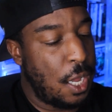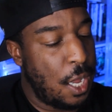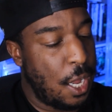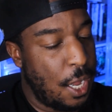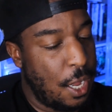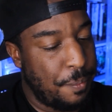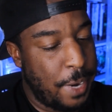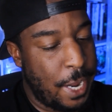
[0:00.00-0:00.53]

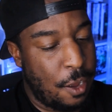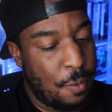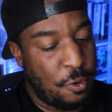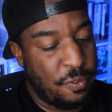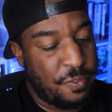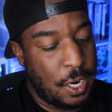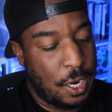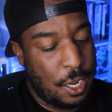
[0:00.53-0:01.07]
Um, now,
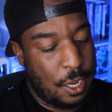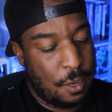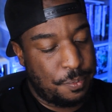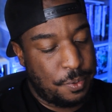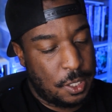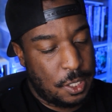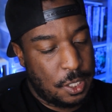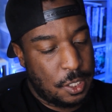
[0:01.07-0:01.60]
moving
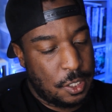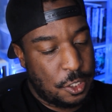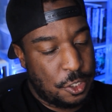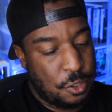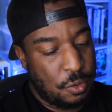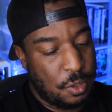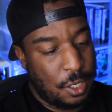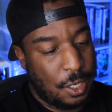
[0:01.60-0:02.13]
up
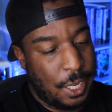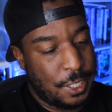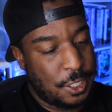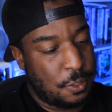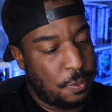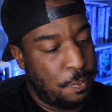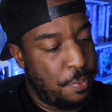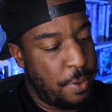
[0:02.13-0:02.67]
to the
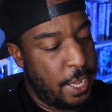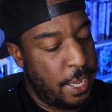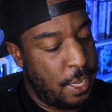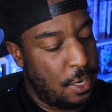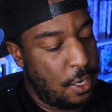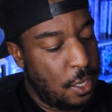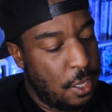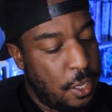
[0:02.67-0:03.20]
lace
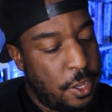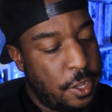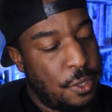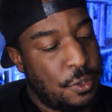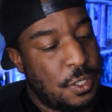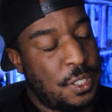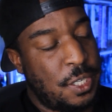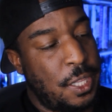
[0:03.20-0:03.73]
bed
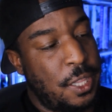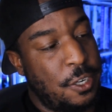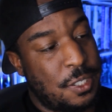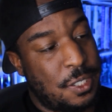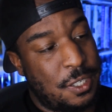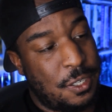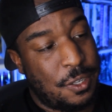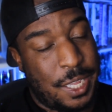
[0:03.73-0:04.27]
you see
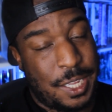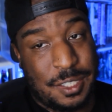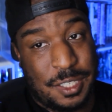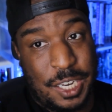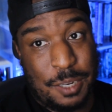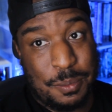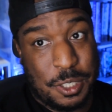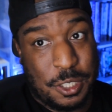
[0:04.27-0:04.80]
there's still that
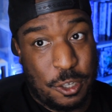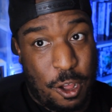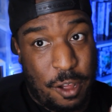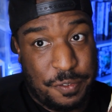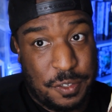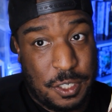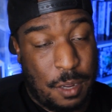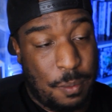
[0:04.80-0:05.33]
same
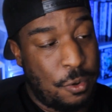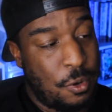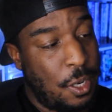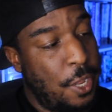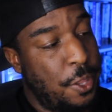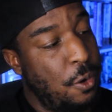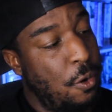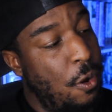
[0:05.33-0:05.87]
soft tumbled
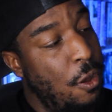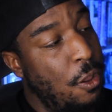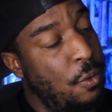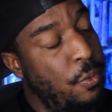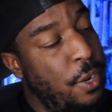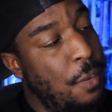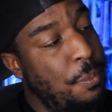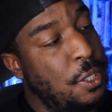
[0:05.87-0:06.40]
leather all the
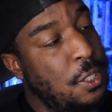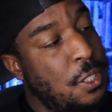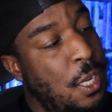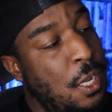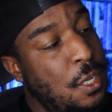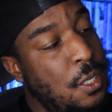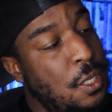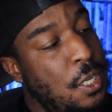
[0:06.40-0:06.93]
way up the
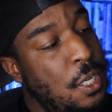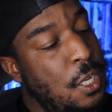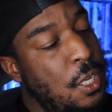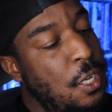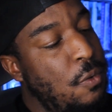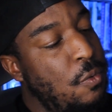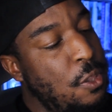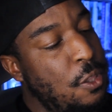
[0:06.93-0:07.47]
tongue
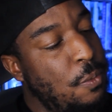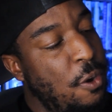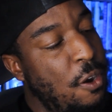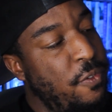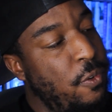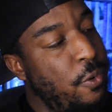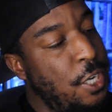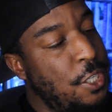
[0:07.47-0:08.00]
with the
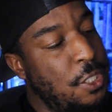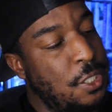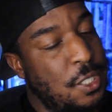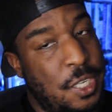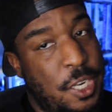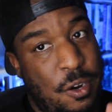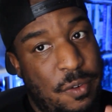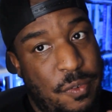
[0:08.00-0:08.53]

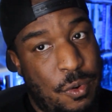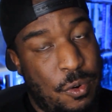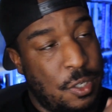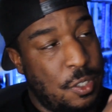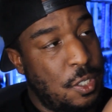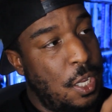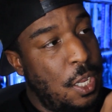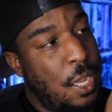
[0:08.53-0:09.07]
perforations there, of
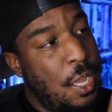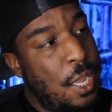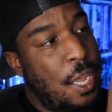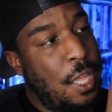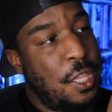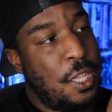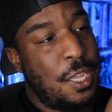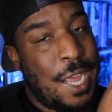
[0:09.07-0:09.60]
course.
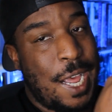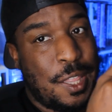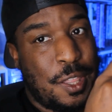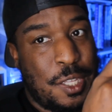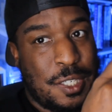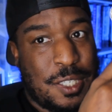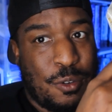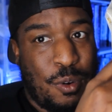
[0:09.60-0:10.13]
And then you got
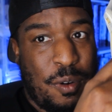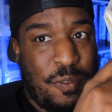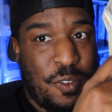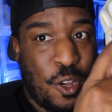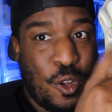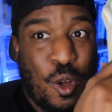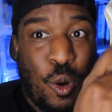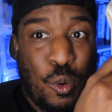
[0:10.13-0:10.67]
this sort of
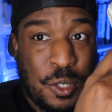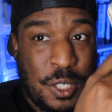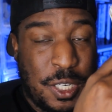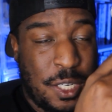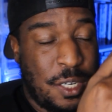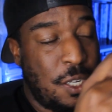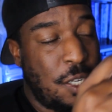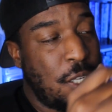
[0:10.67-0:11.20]

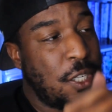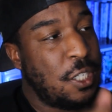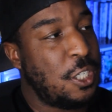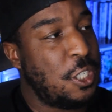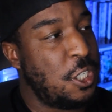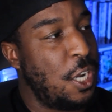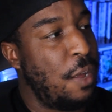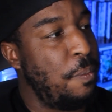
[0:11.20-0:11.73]
golden
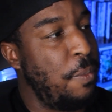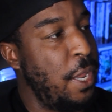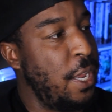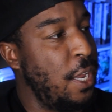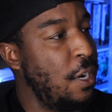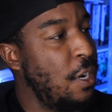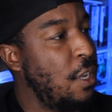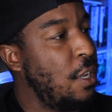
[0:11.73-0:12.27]

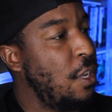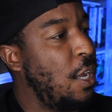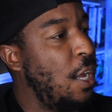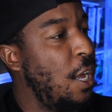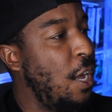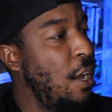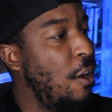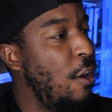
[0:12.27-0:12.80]
Jumpman,
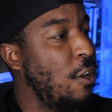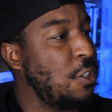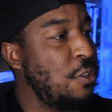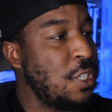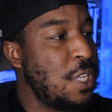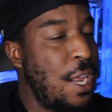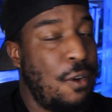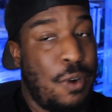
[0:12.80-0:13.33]
uh, also
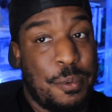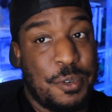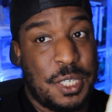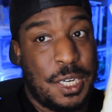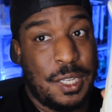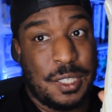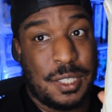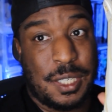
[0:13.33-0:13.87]
just kind of
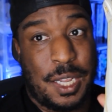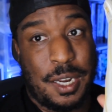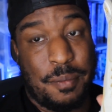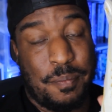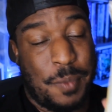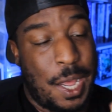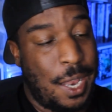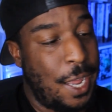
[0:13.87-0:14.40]
representing the
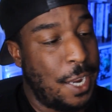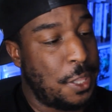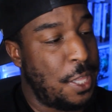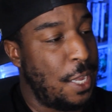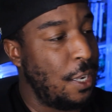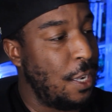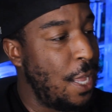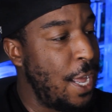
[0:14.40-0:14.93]
sun. I like
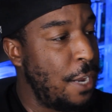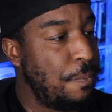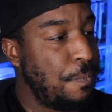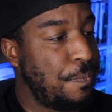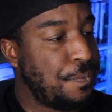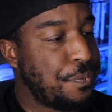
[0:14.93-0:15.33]
that a lot.